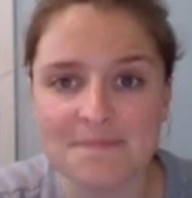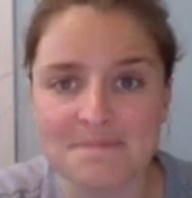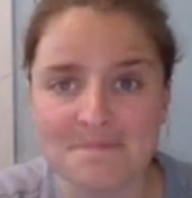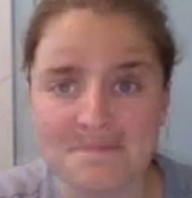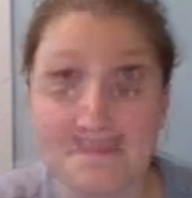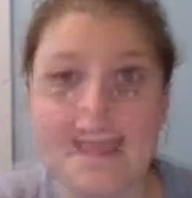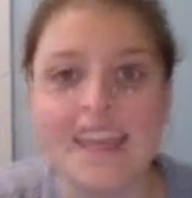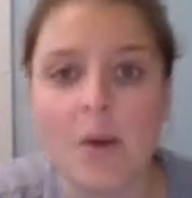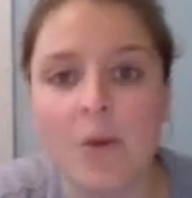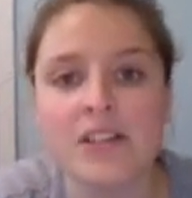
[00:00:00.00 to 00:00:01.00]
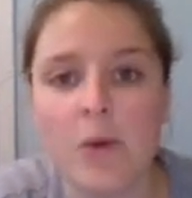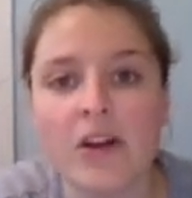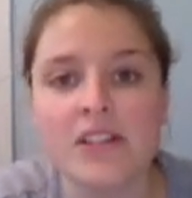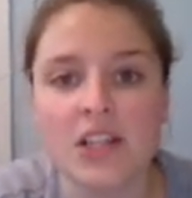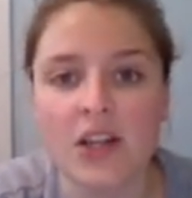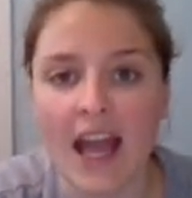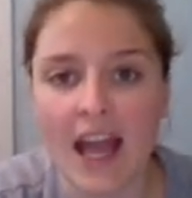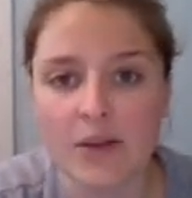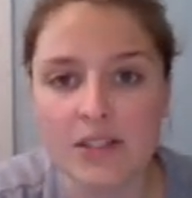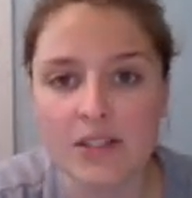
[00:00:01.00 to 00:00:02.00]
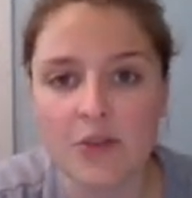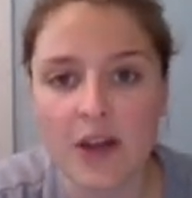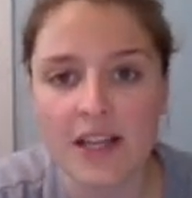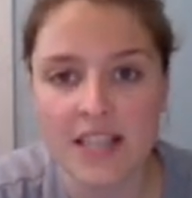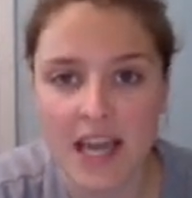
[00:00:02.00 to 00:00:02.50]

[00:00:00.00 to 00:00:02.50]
Okay, now we're going to look at how to find